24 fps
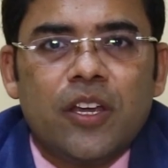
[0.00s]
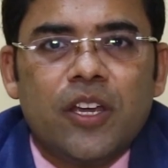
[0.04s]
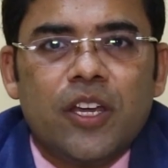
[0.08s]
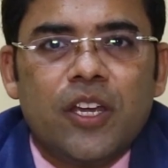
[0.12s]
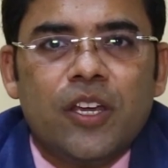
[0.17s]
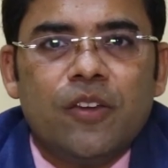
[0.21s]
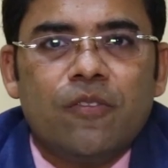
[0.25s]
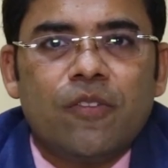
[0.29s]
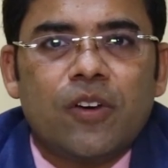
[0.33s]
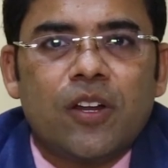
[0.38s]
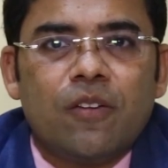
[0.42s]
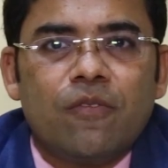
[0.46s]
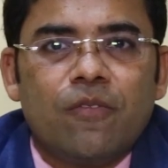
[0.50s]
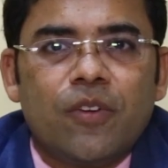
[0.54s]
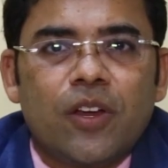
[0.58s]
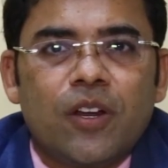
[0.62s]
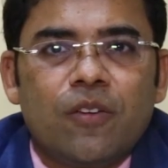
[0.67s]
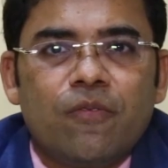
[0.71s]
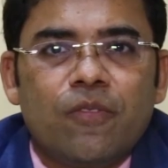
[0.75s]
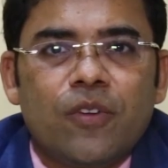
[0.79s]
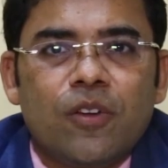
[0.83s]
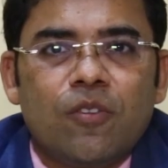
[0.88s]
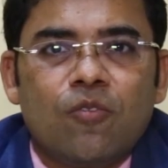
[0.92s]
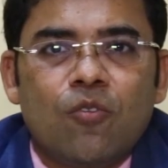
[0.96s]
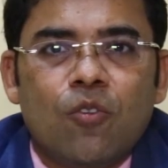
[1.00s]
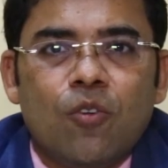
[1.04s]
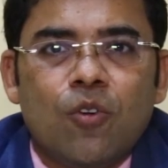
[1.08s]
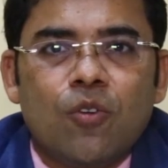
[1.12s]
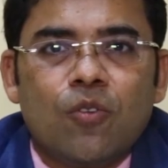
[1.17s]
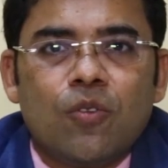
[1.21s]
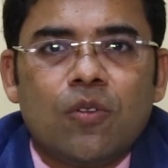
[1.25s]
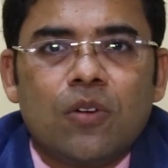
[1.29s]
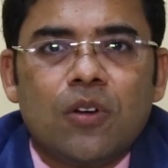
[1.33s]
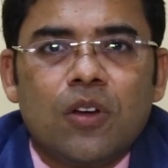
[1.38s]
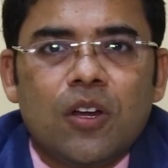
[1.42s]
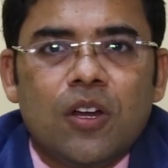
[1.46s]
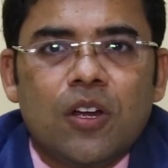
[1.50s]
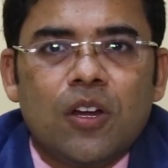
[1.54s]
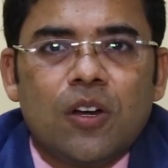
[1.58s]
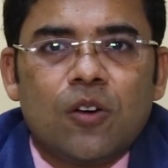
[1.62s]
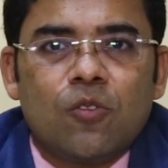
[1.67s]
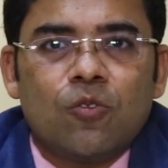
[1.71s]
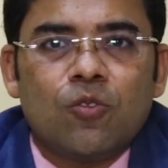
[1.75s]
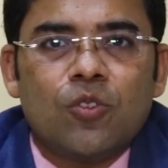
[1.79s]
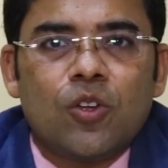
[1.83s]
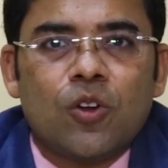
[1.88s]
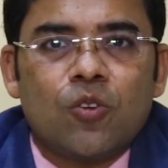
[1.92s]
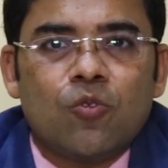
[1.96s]
Even when we go
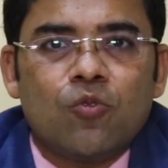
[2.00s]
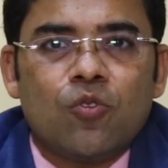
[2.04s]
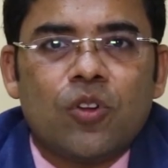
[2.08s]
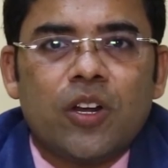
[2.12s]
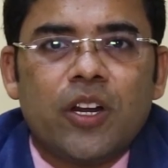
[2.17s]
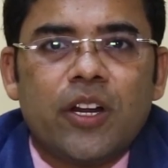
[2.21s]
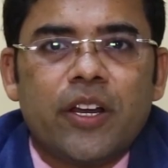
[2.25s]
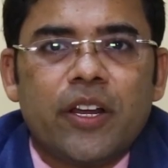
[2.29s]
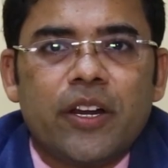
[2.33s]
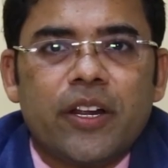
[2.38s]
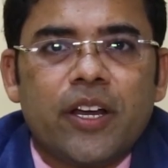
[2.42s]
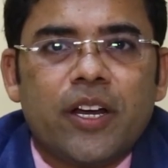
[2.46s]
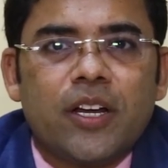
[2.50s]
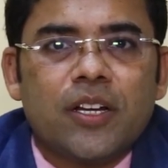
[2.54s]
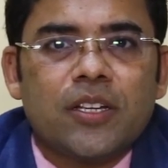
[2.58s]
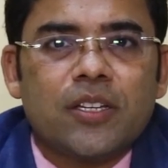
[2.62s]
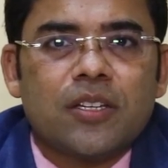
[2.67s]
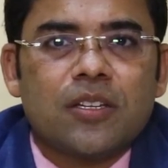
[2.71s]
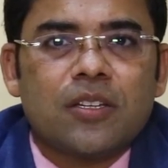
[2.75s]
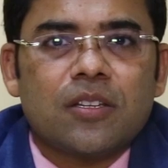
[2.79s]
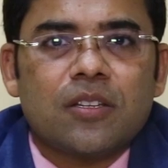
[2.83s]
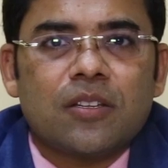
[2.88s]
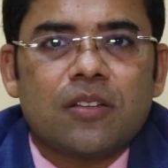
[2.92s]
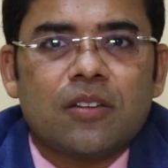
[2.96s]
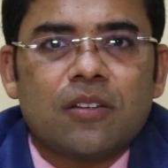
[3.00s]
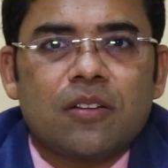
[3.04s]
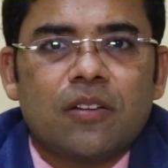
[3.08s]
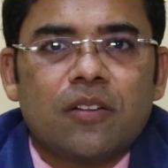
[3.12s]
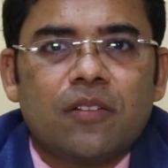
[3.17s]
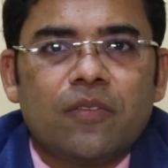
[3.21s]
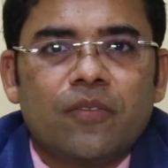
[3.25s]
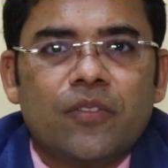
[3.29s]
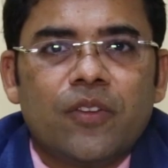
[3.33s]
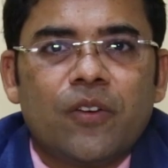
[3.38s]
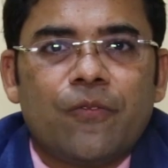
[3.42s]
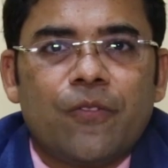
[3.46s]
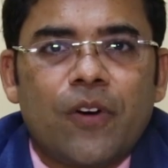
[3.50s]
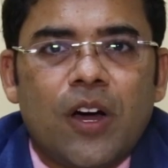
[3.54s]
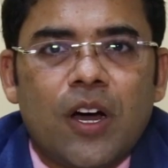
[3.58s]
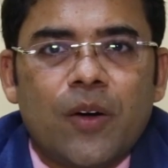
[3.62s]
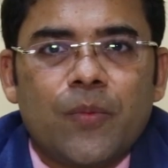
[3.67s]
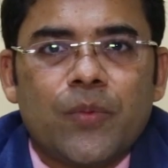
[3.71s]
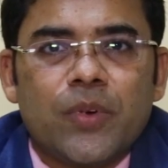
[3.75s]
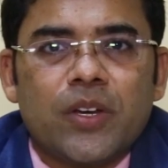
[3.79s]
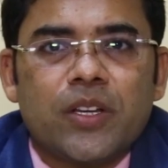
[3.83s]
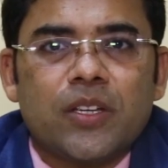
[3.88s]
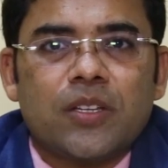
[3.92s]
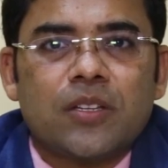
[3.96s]
to the rural areas, the
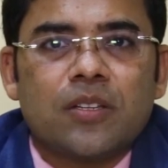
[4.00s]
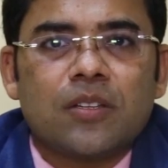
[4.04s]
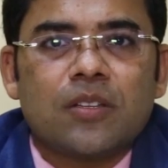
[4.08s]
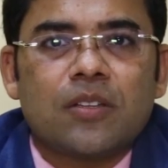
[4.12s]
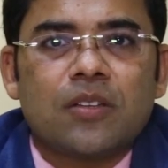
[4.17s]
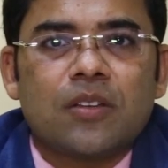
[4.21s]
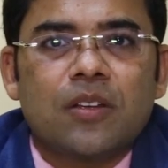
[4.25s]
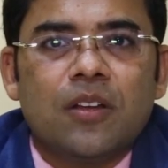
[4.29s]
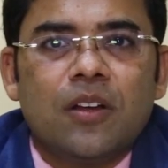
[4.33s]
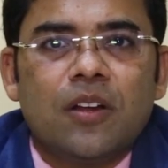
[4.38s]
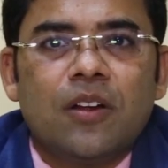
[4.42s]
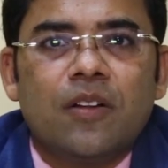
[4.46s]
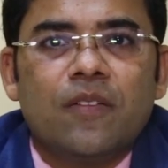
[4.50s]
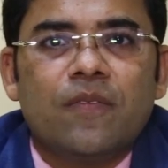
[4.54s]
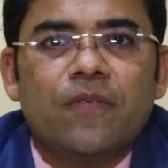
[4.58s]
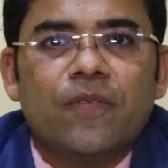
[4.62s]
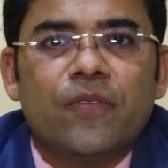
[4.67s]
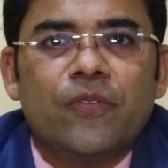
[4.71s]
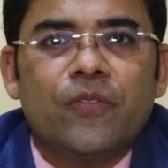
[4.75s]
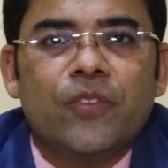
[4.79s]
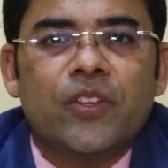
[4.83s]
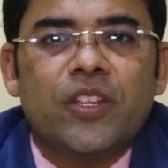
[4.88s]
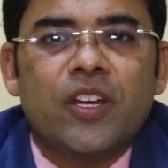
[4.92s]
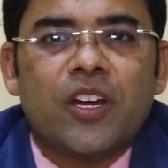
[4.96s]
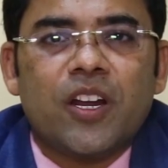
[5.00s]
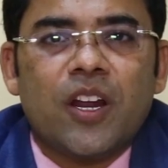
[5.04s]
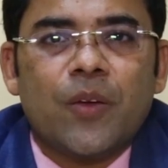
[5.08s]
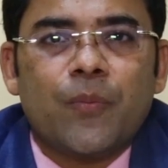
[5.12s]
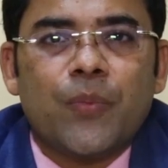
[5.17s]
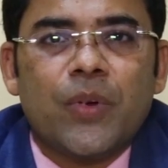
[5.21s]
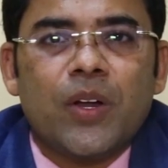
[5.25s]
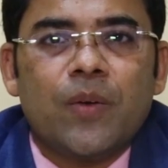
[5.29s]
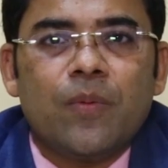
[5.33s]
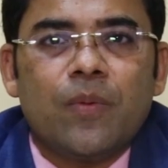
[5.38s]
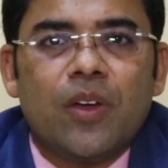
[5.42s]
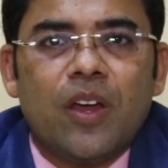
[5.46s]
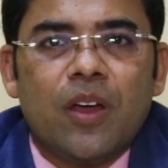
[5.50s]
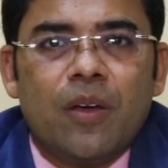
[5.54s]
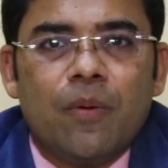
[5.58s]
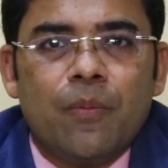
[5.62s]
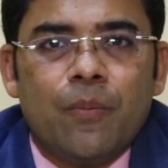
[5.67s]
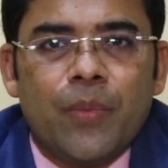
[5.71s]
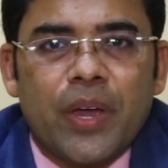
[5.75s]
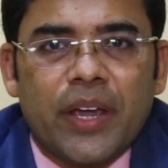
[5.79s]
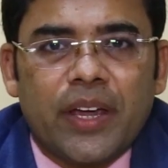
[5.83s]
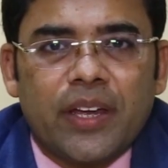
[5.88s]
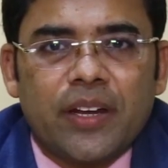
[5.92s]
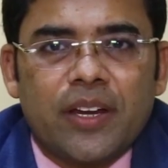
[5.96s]
farmers, with the rapid
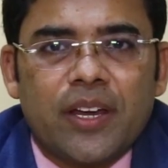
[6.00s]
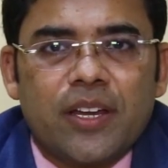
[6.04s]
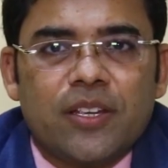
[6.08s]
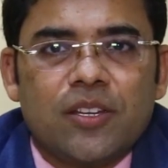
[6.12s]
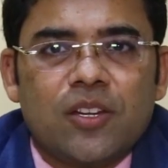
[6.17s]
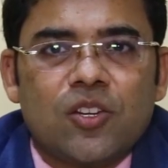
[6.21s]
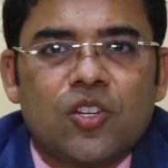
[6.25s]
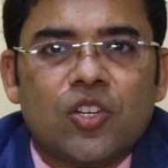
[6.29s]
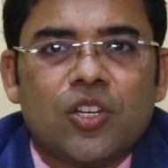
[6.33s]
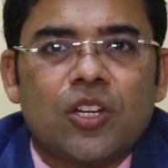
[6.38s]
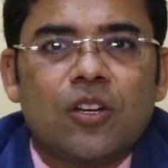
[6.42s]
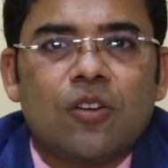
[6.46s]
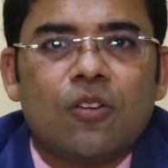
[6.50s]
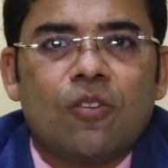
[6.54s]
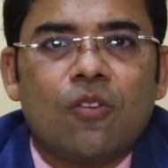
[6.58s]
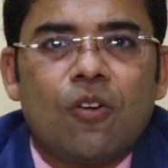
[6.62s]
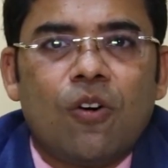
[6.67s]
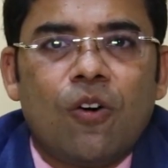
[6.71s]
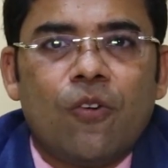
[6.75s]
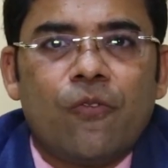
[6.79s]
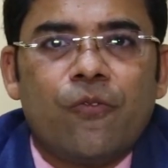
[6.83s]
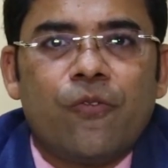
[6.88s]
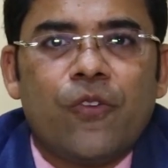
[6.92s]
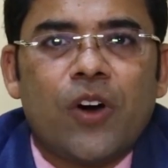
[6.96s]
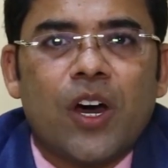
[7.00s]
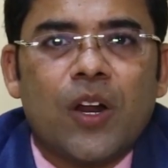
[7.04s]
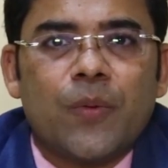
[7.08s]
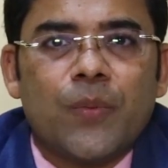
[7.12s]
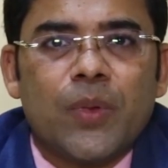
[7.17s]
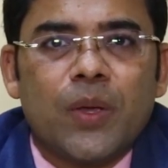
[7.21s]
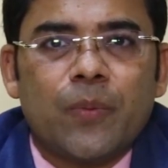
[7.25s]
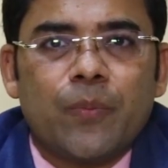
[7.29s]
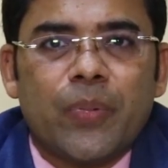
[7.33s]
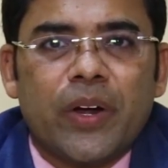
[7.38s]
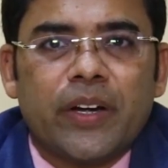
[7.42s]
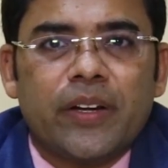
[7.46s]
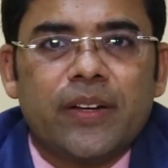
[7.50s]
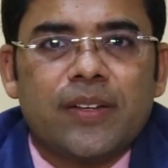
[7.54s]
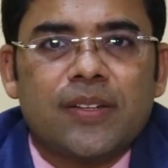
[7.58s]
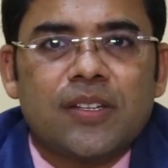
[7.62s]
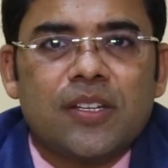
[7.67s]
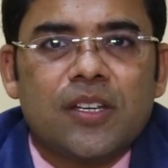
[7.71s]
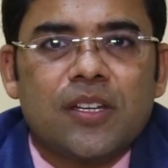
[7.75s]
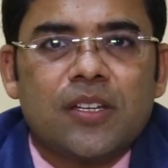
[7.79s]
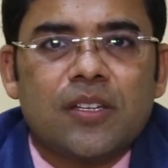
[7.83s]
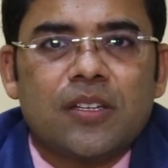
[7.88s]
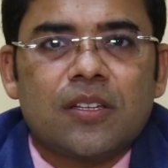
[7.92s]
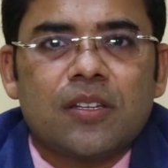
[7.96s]
mechanization of farming
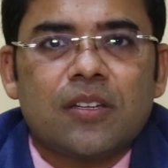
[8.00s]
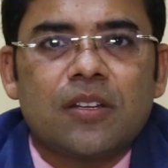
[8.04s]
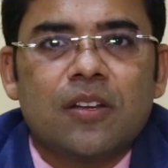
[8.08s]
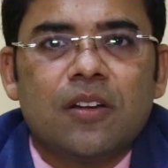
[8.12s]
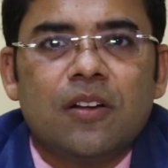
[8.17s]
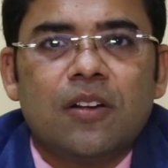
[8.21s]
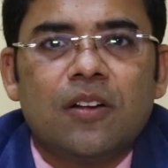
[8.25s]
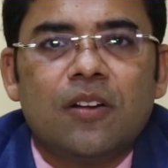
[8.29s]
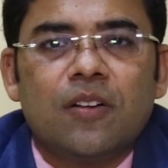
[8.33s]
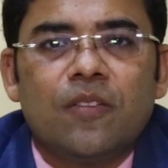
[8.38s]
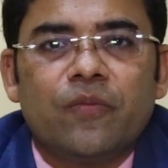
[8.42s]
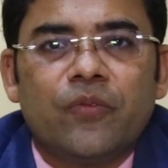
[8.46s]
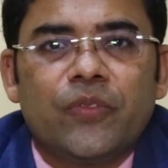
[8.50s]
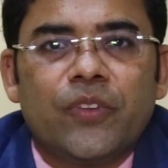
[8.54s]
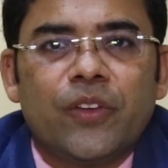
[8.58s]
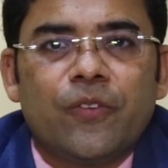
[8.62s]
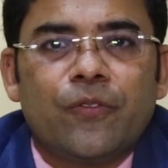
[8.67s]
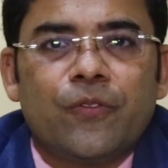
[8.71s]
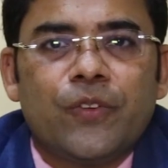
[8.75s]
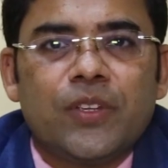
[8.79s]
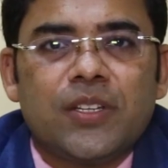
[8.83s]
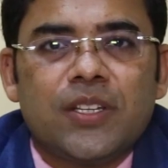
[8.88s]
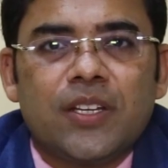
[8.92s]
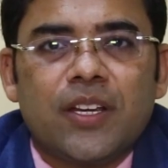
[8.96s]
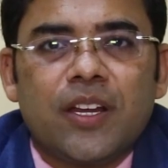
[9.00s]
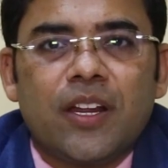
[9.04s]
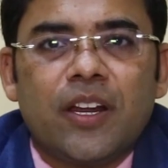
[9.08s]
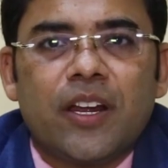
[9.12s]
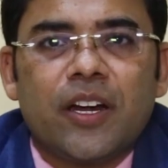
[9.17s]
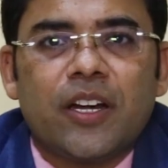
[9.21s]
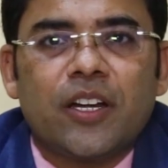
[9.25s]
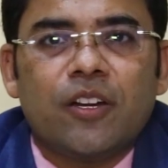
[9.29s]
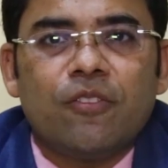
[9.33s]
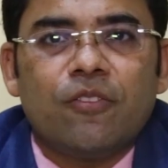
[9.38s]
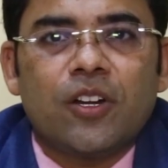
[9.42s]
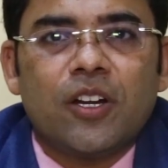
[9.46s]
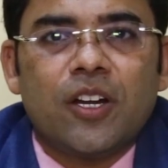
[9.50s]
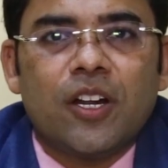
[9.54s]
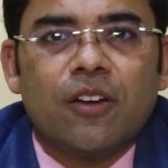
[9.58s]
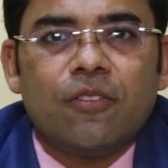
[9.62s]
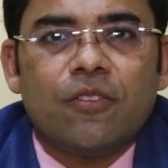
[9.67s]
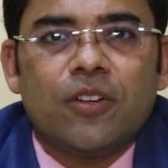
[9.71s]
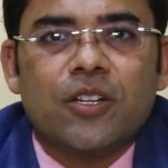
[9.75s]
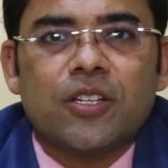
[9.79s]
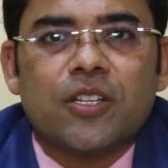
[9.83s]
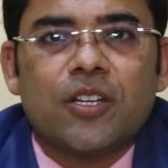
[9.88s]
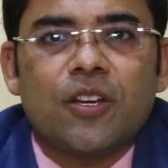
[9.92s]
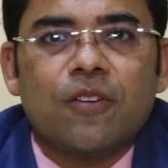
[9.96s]
practices, the physical activity
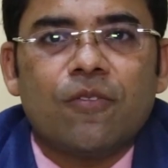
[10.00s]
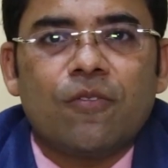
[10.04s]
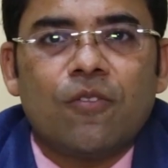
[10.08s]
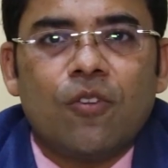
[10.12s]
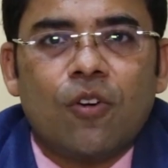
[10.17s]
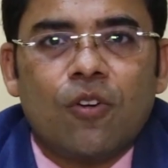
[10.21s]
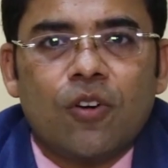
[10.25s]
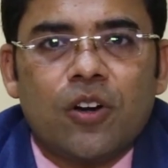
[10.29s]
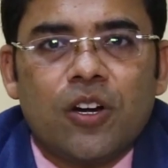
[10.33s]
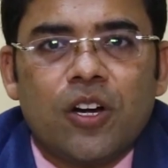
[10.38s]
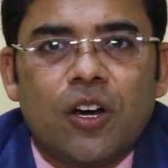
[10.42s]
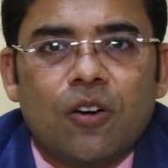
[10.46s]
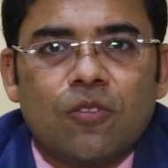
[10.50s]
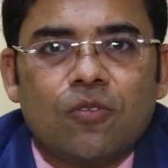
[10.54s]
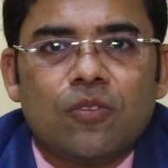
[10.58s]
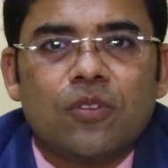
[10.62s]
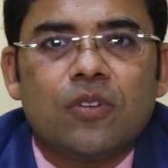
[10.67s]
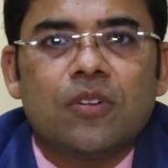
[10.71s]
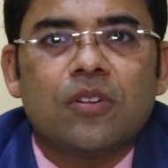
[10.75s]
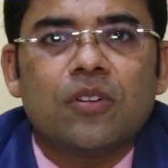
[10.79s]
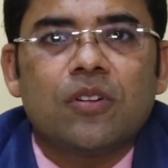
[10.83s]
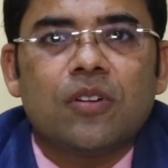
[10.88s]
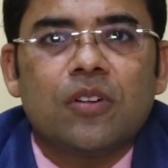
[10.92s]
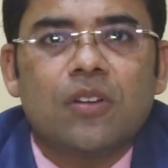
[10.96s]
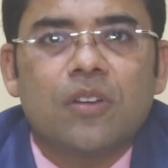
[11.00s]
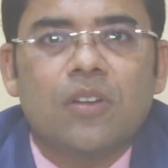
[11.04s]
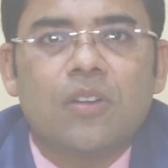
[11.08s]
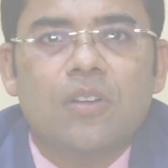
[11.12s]
levels have gone down.